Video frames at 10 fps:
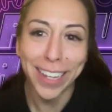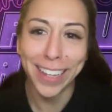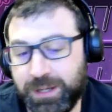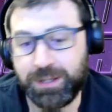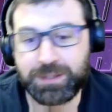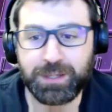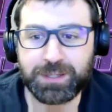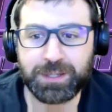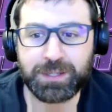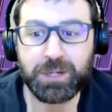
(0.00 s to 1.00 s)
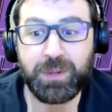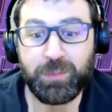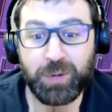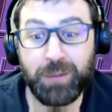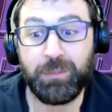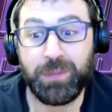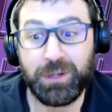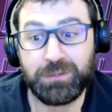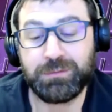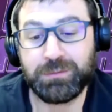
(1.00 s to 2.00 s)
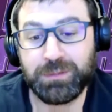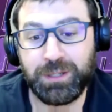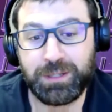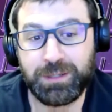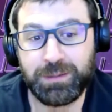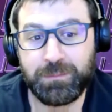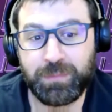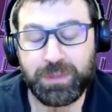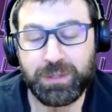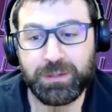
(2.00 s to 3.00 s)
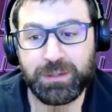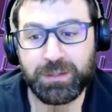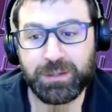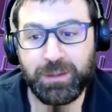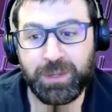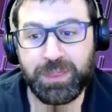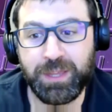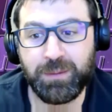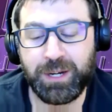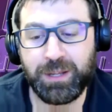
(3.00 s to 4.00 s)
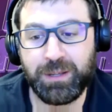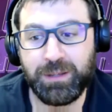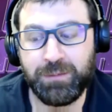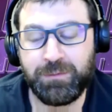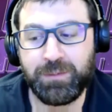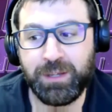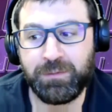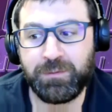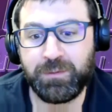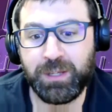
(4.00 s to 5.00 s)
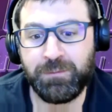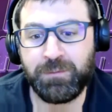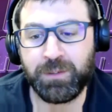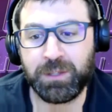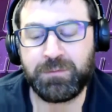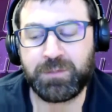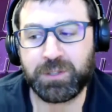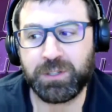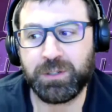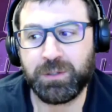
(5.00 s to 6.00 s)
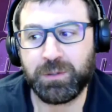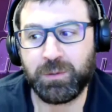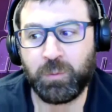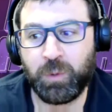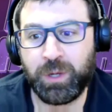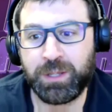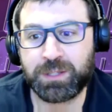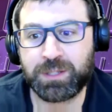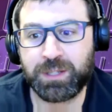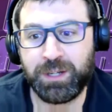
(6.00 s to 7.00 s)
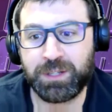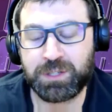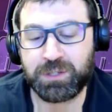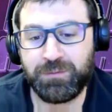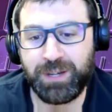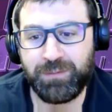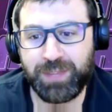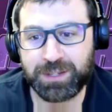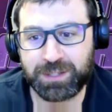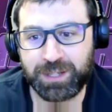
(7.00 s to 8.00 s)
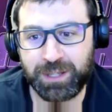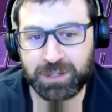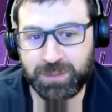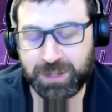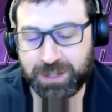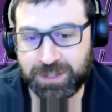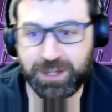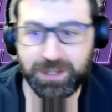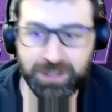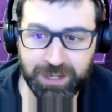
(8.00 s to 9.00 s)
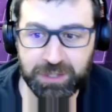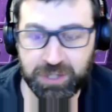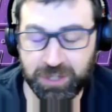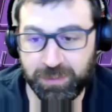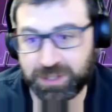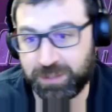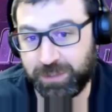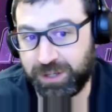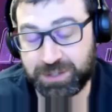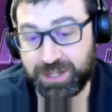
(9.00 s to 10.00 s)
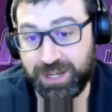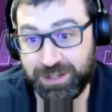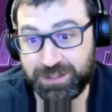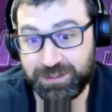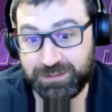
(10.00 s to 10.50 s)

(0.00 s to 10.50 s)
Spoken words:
Yeah, it's going to be a problem though. Like, think about it. If a lifter wins an additional $5,000 because they can take a chip that somebody else can't,